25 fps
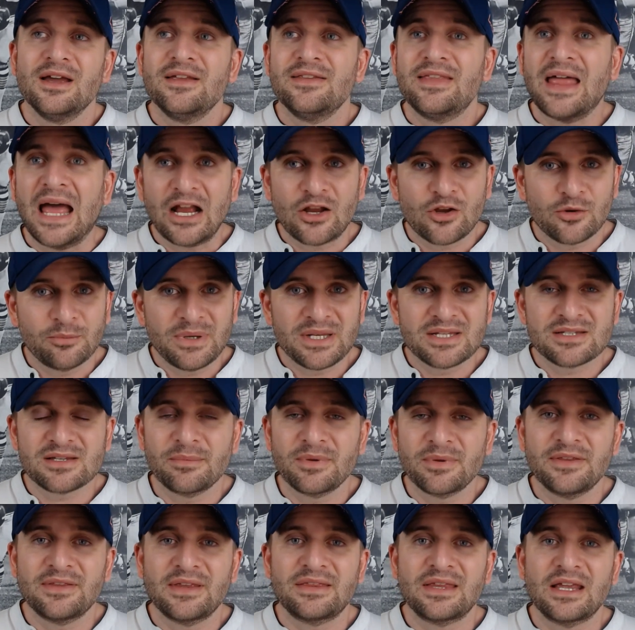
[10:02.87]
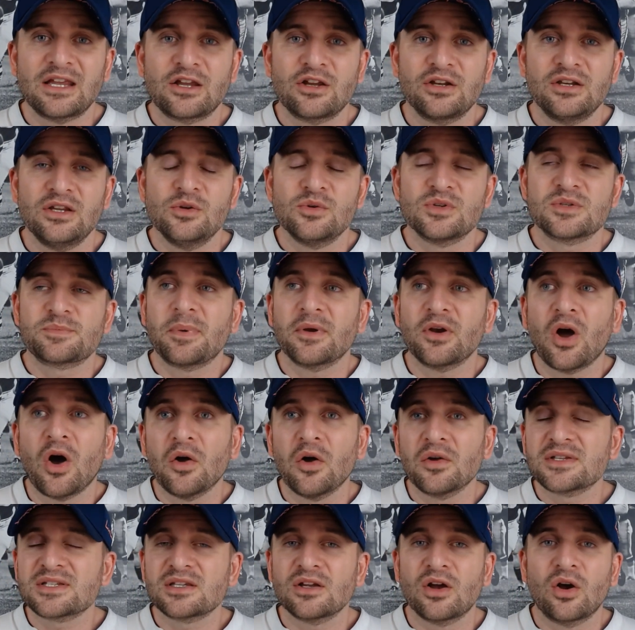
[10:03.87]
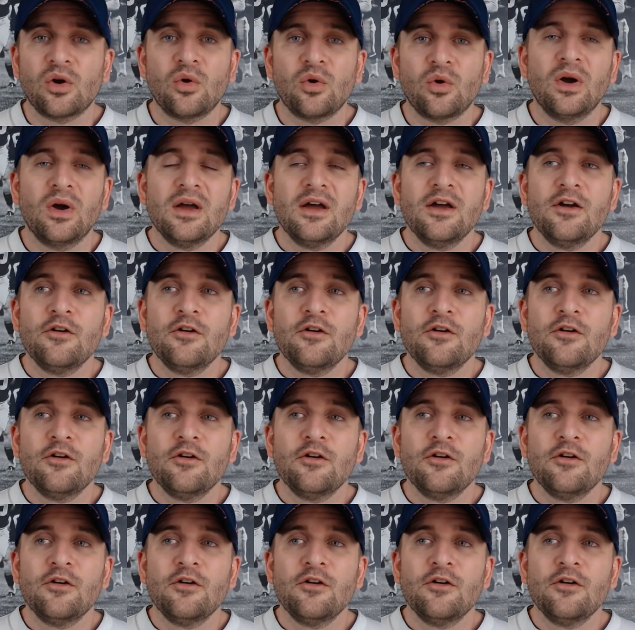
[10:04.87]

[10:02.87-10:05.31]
That could be something that they could use, but also